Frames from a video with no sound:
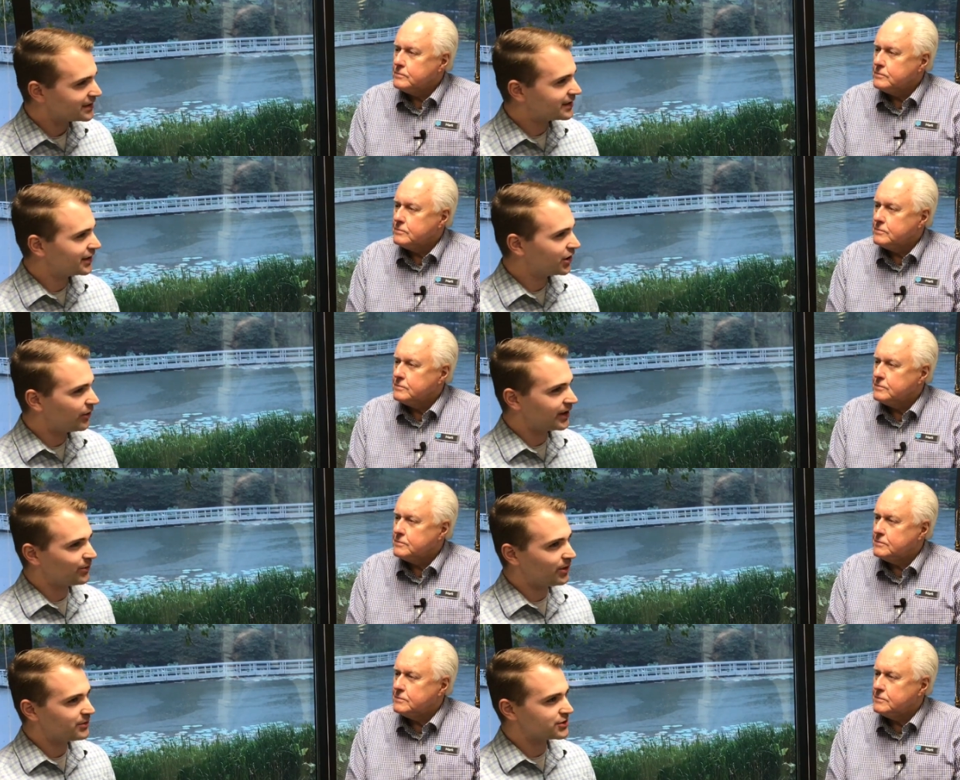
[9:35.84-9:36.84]
Speaker 1: how did this get
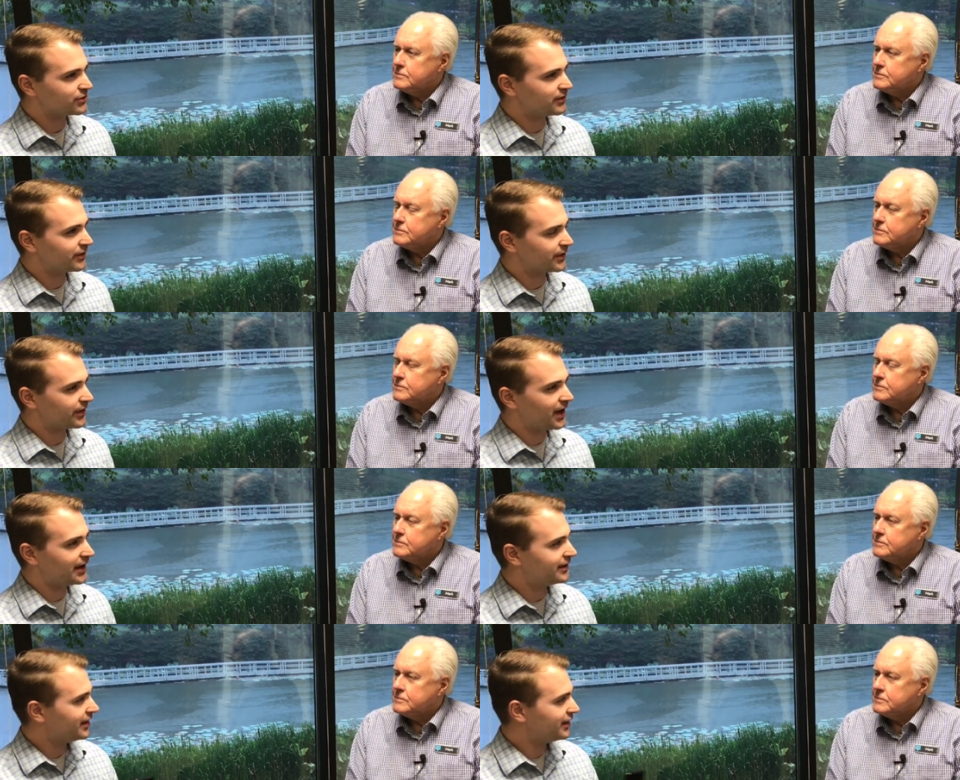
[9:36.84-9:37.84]
going, and what was sort of the
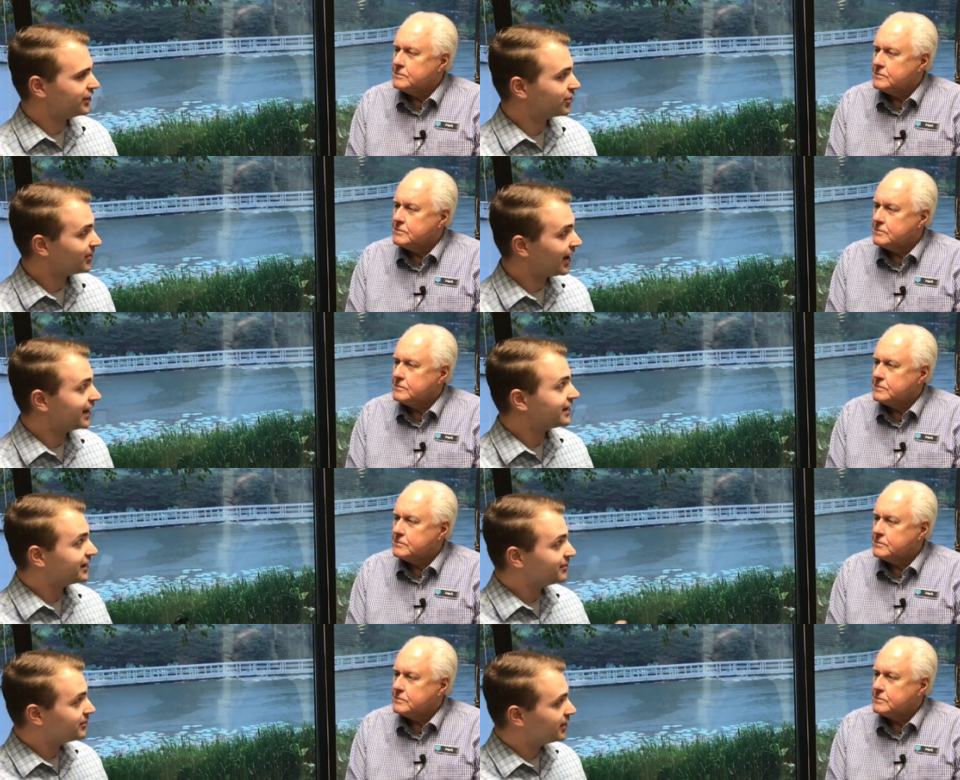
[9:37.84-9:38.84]
thought in your
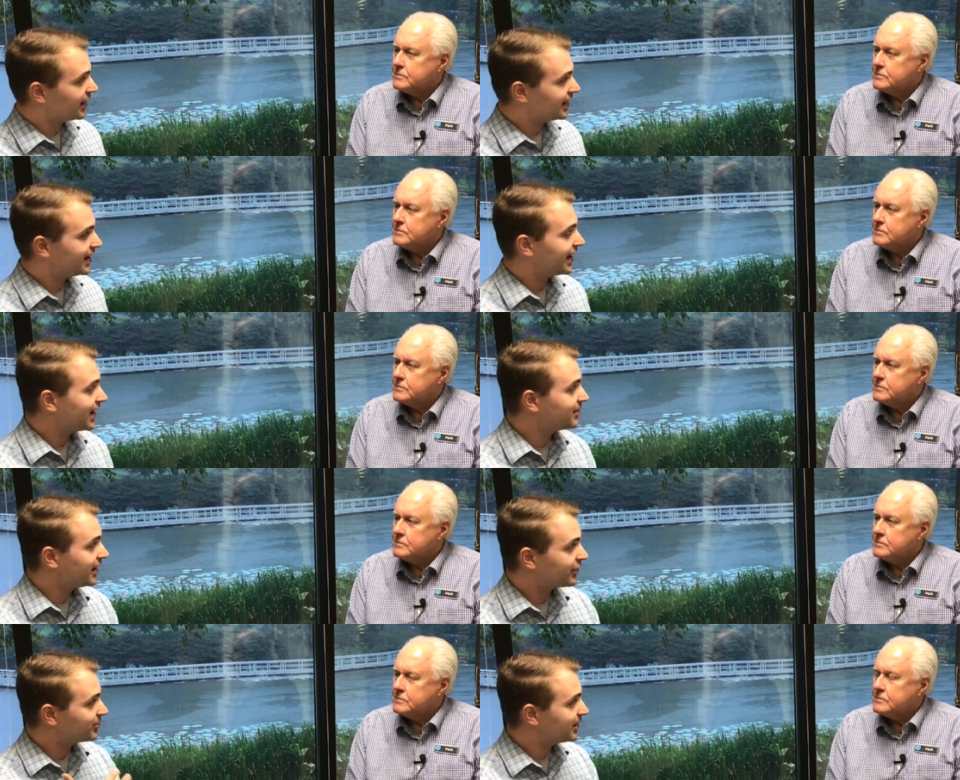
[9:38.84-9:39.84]
mind and in uh, Ken
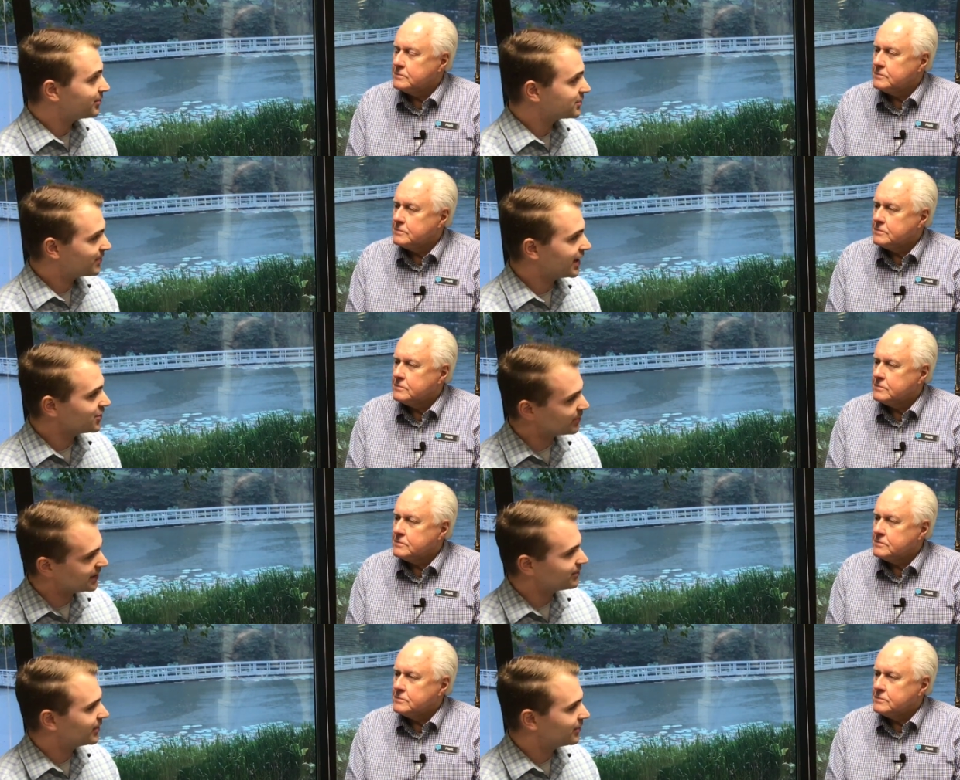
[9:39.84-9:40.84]
Ham and other people's
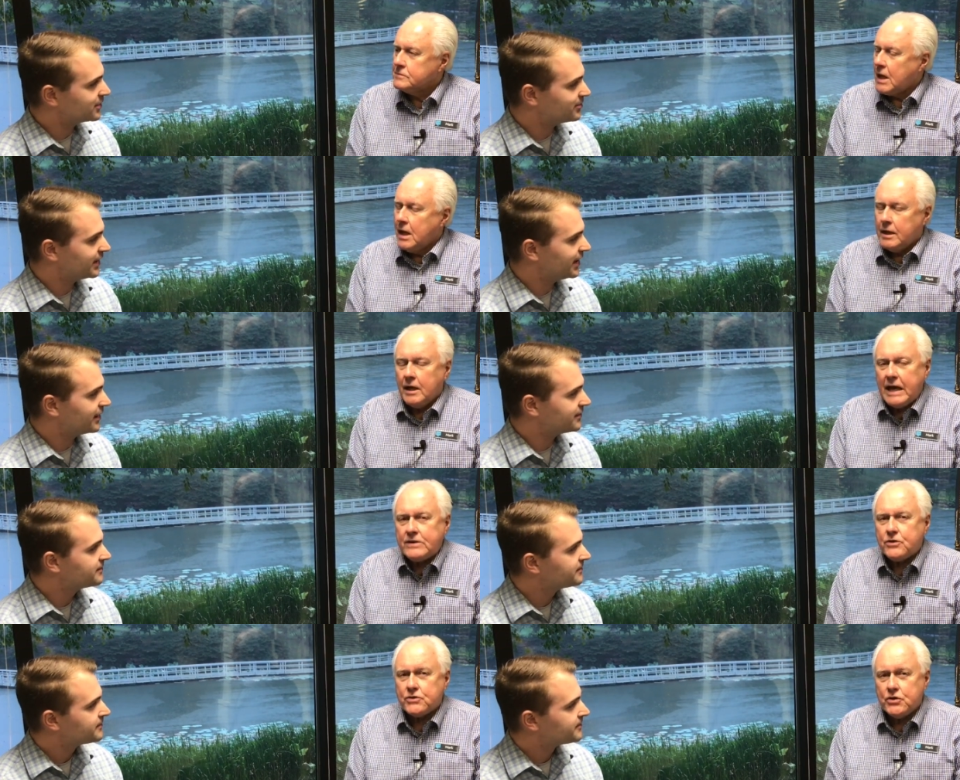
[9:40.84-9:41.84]
minds when, when it was
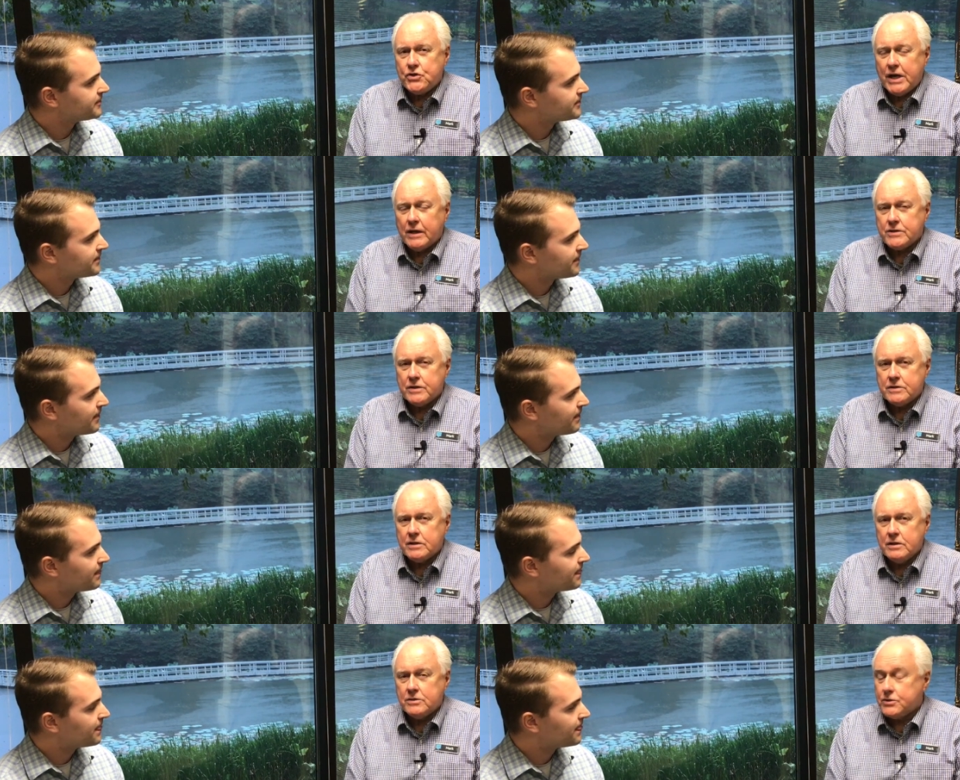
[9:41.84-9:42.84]
begun?
Speaker 2: Yeah, Answers in
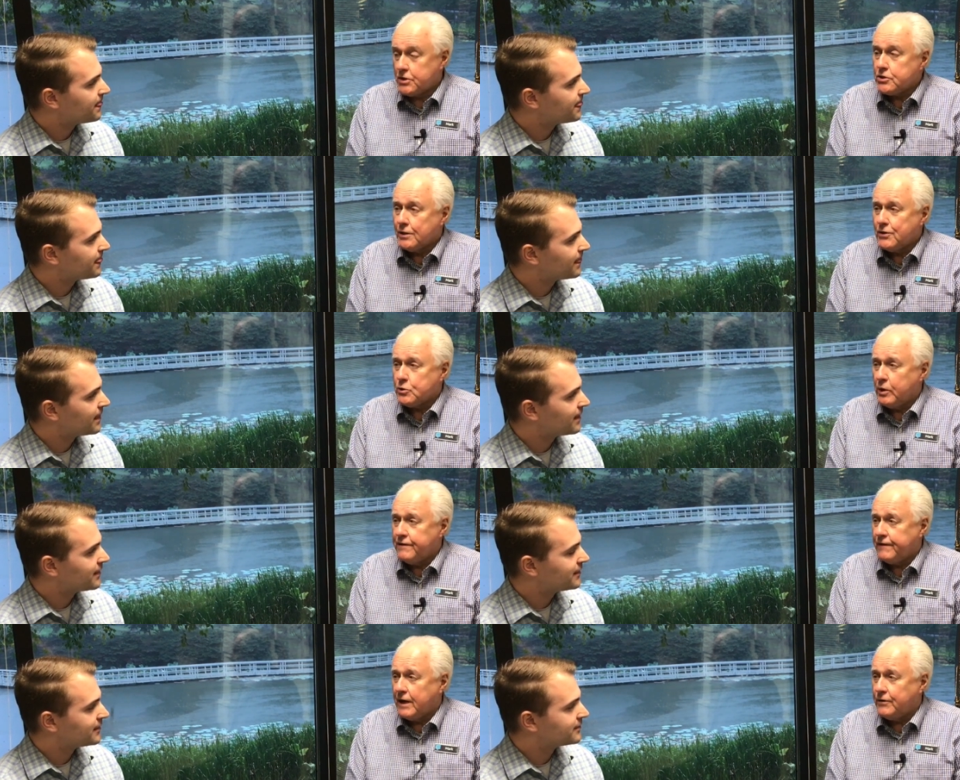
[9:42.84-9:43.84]
Genesis is just over
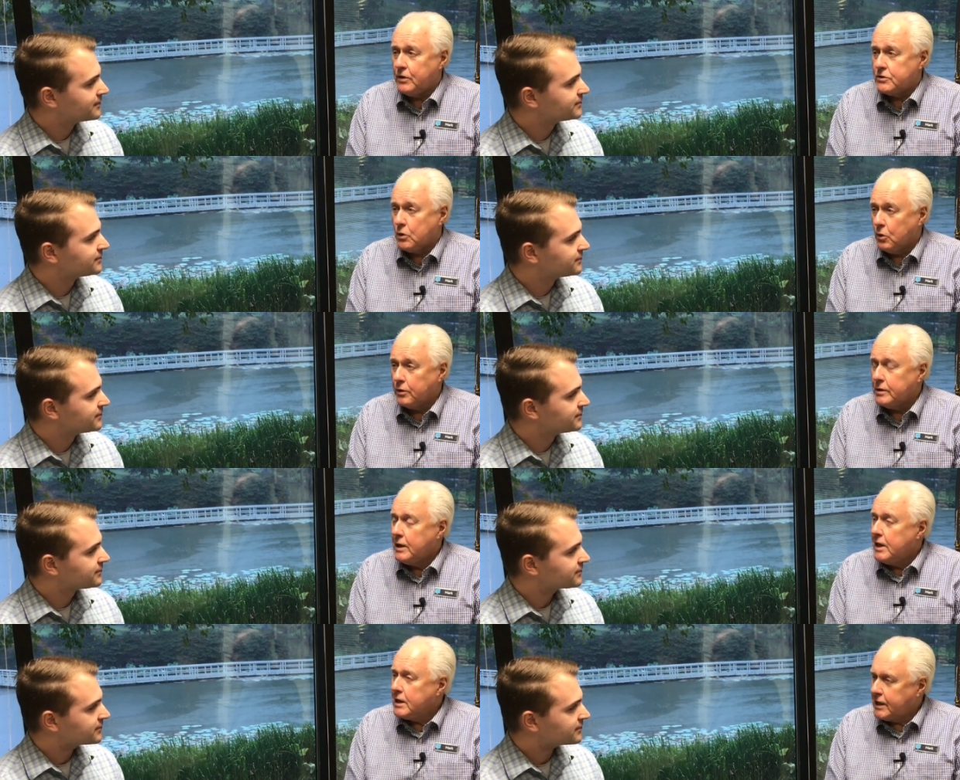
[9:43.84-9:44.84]
twenty-five years
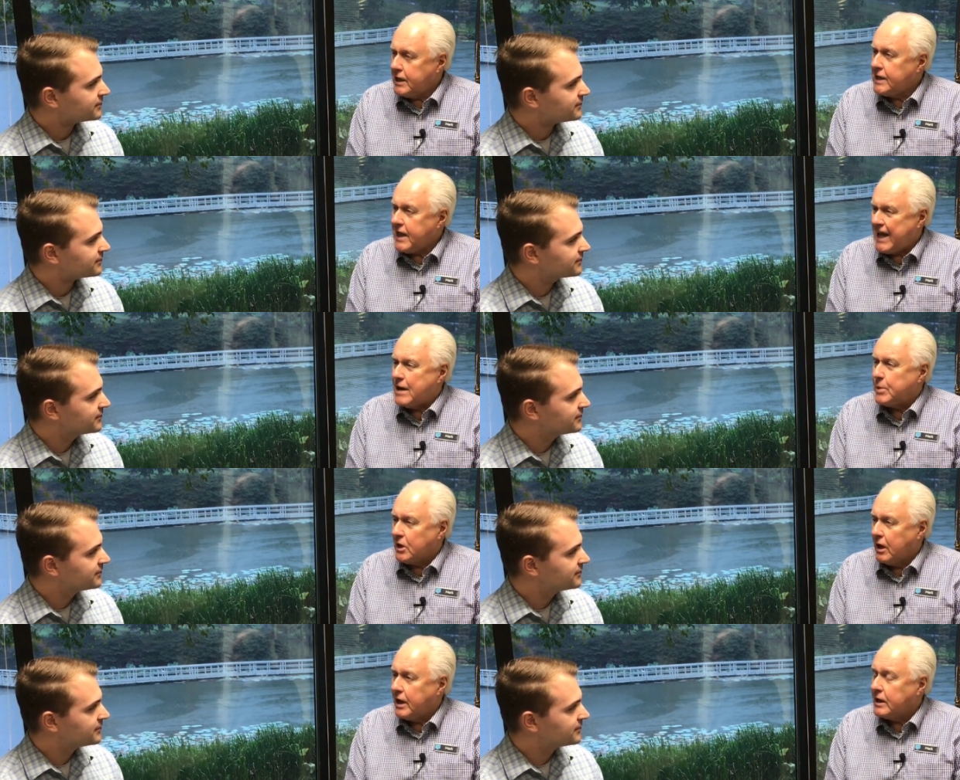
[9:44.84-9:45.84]
old. Ken
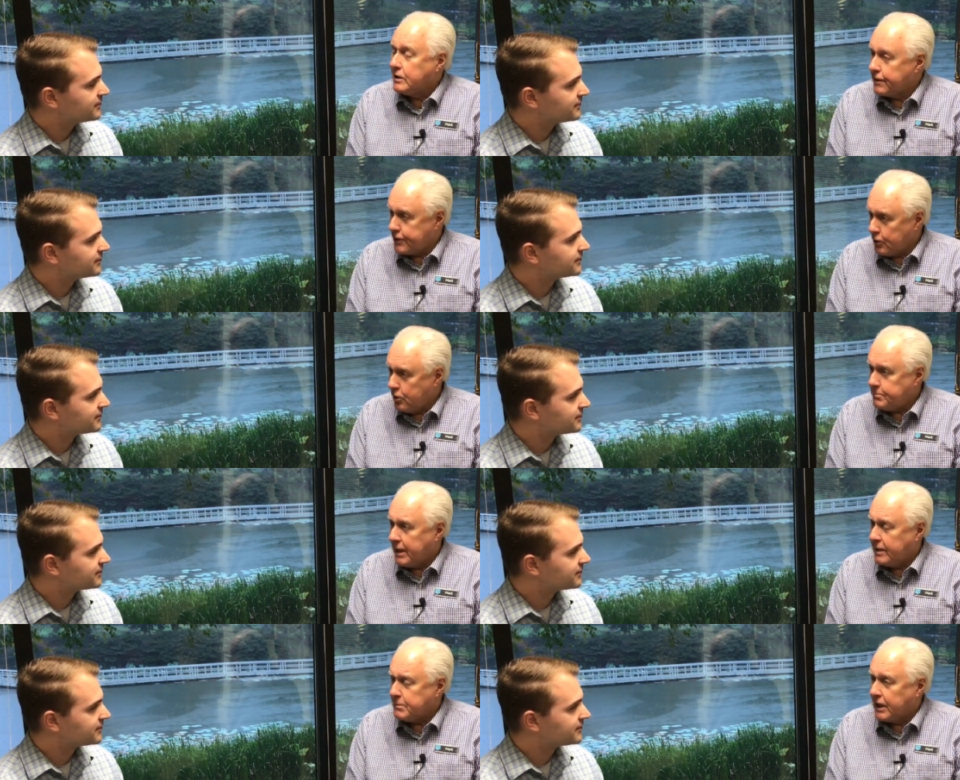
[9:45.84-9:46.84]
Ham and I and a
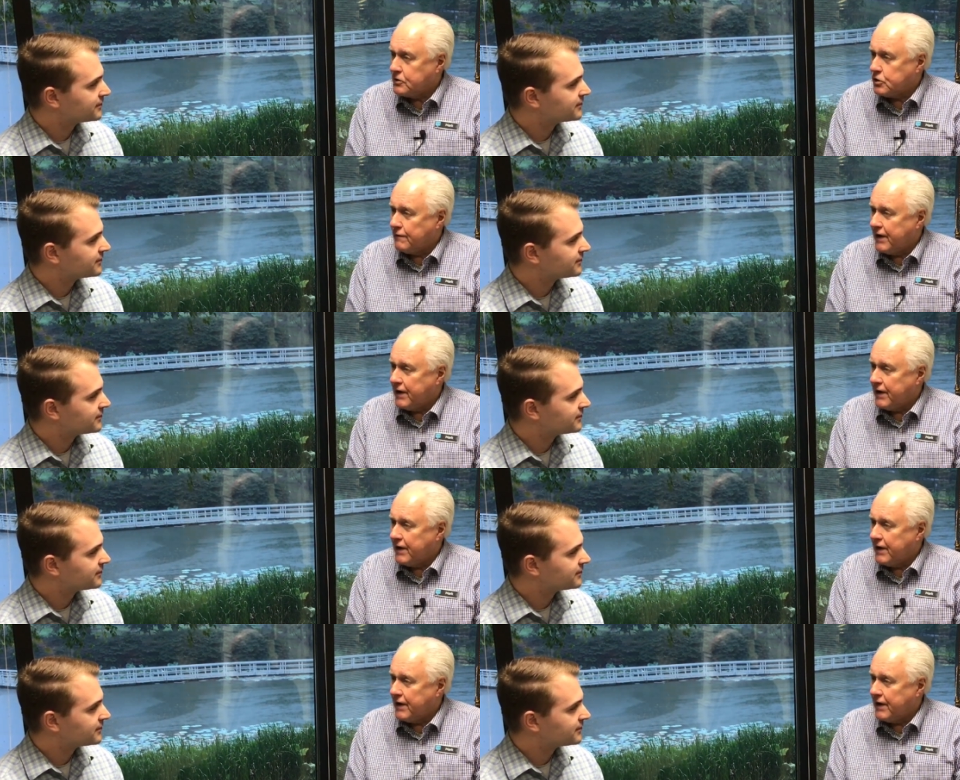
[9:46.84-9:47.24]
third man, Mike